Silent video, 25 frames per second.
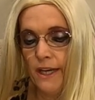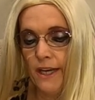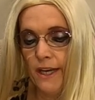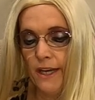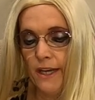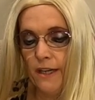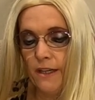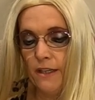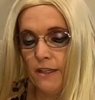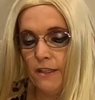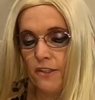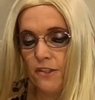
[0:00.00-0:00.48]

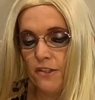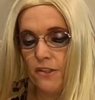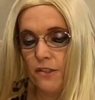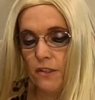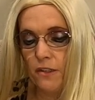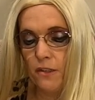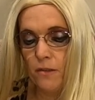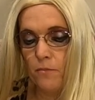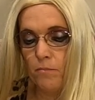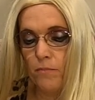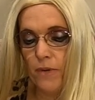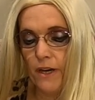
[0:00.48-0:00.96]

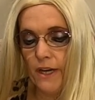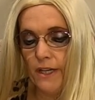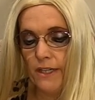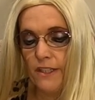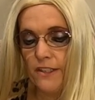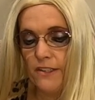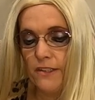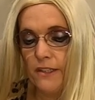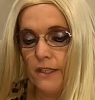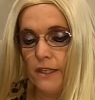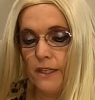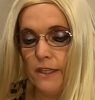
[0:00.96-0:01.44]
A-Lister, and
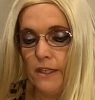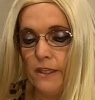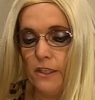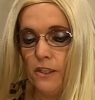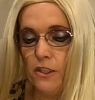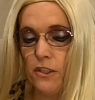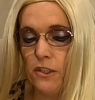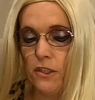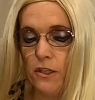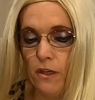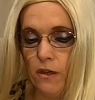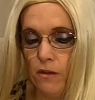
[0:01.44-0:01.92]

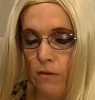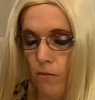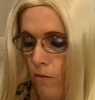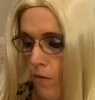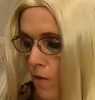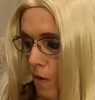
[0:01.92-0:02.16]
Backstage.